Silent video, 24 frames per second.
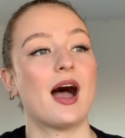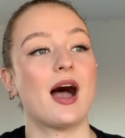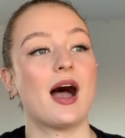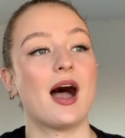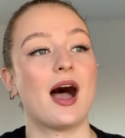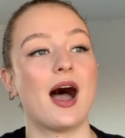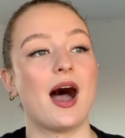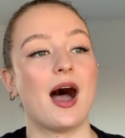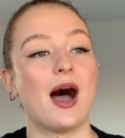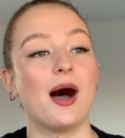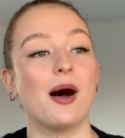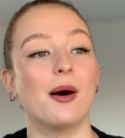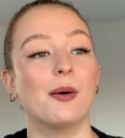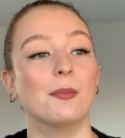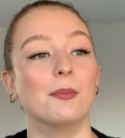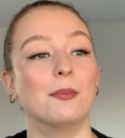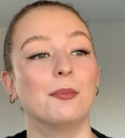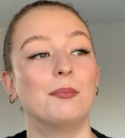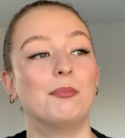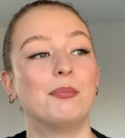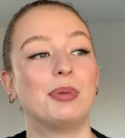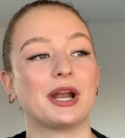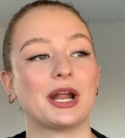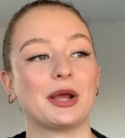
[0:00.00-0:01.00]

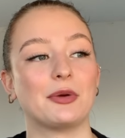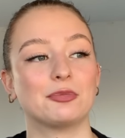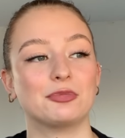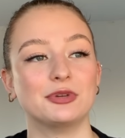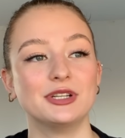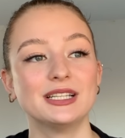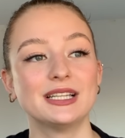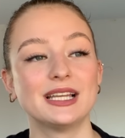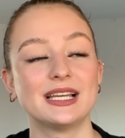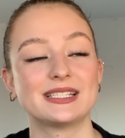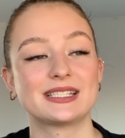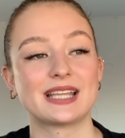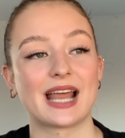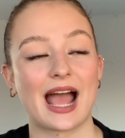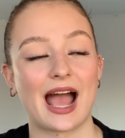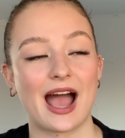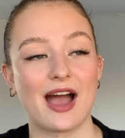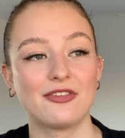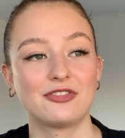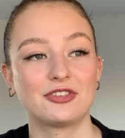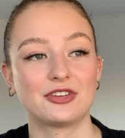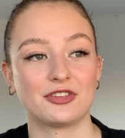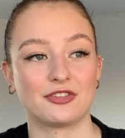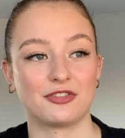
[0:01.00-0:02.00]
But I realized
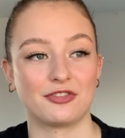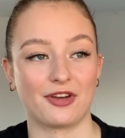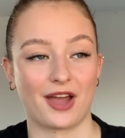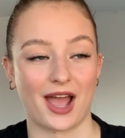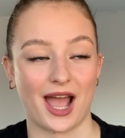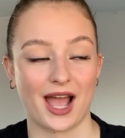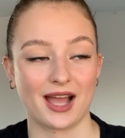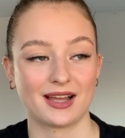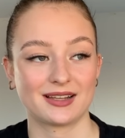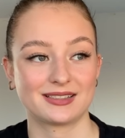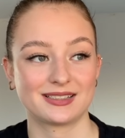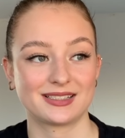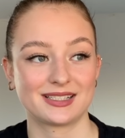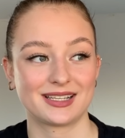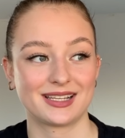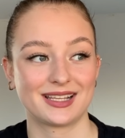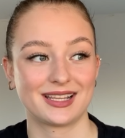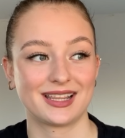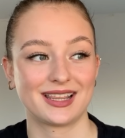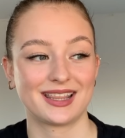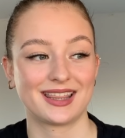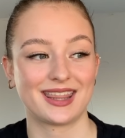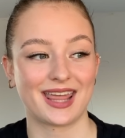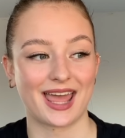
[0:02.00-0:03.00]
after the fact
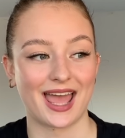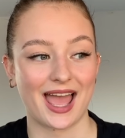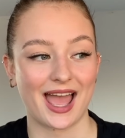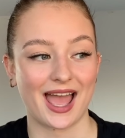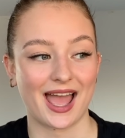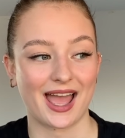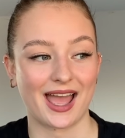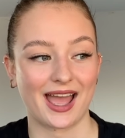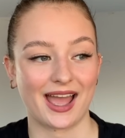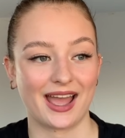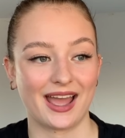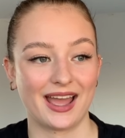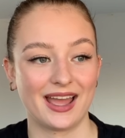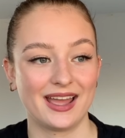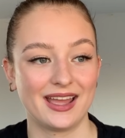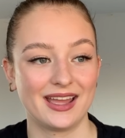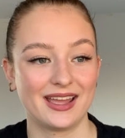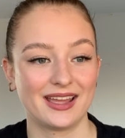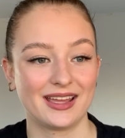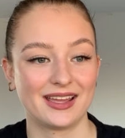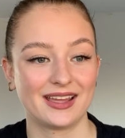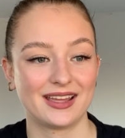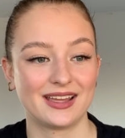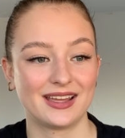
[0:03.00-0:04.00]
that
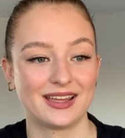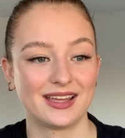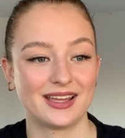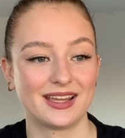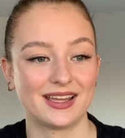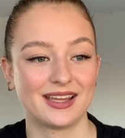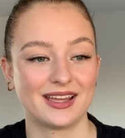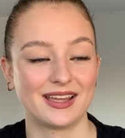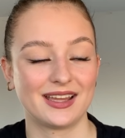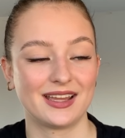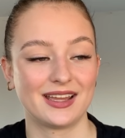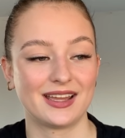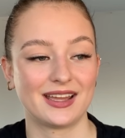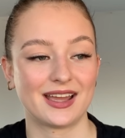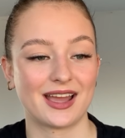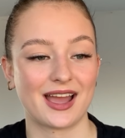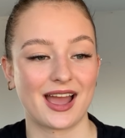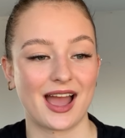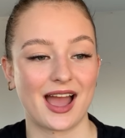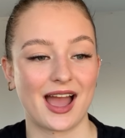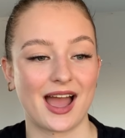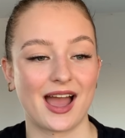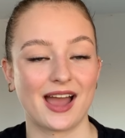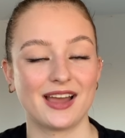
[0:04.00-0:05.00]

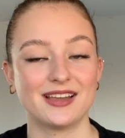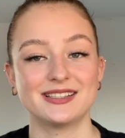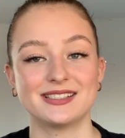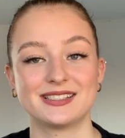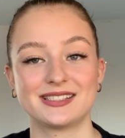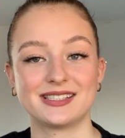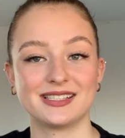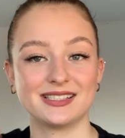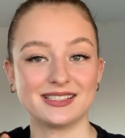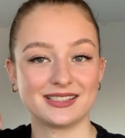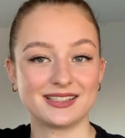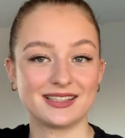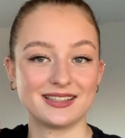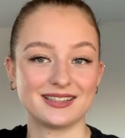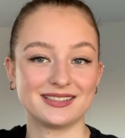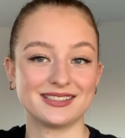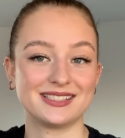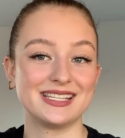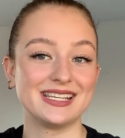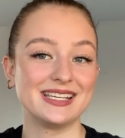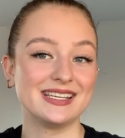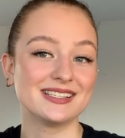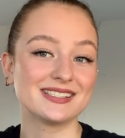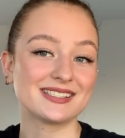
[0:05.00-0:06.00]

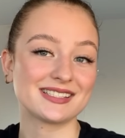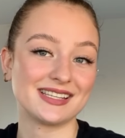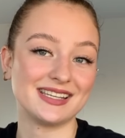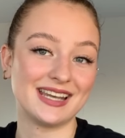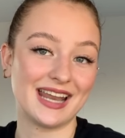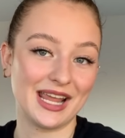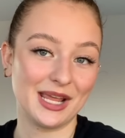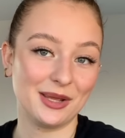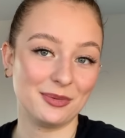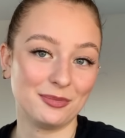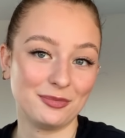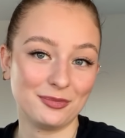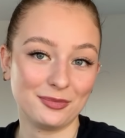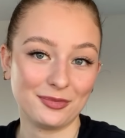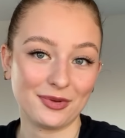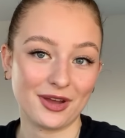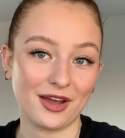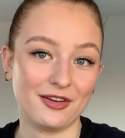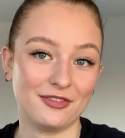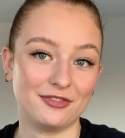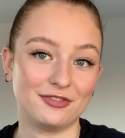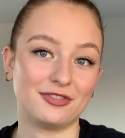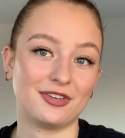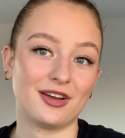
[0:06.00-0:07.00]
Z is a name
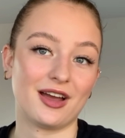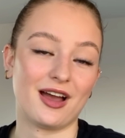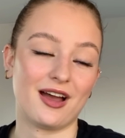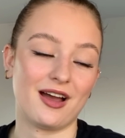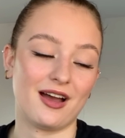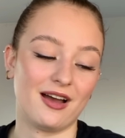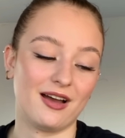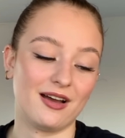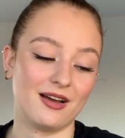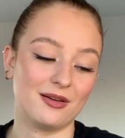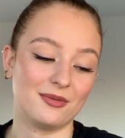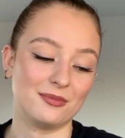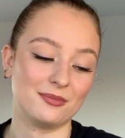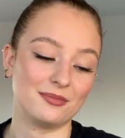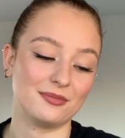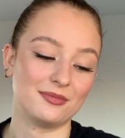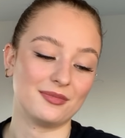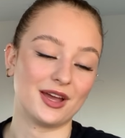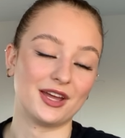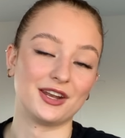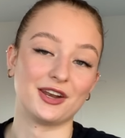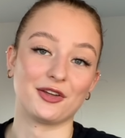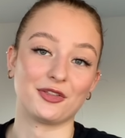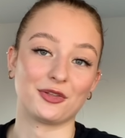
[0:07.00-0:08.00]
of
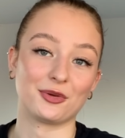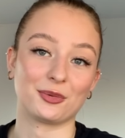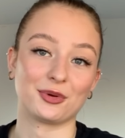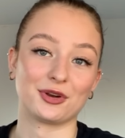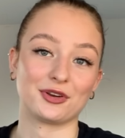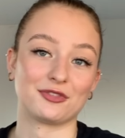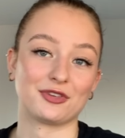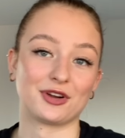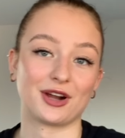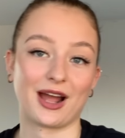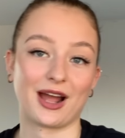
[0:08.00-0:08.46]
another one of her